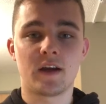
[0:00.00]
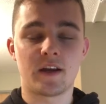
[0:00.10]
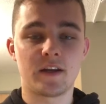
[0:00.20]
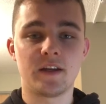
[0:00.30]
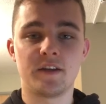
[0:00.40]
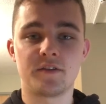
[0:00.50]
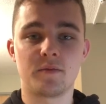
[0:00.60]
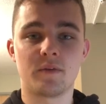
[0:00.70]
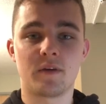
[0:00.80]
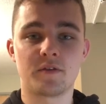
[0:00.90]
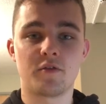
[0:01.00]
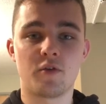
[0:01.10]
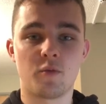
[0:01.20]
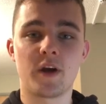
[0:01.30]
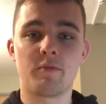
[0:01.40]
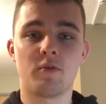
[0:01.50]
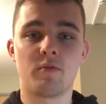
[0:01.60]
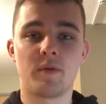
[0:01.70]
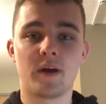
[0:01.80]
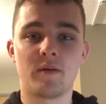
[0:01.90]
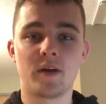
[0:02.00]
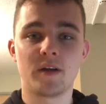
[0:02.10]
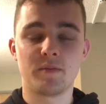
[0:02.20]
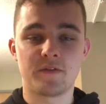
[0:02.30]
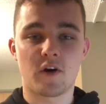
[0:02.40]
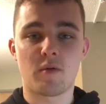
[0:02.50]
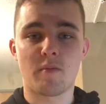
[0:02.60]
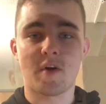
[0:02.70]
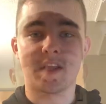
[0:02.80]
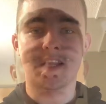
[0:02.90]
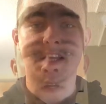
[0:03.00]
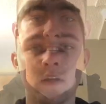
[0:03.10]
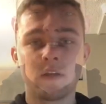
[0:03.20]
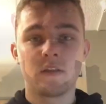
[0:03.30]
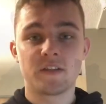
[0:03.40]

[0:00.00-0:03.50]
and I needed something that was going to wake me up a bit before my morning lecture.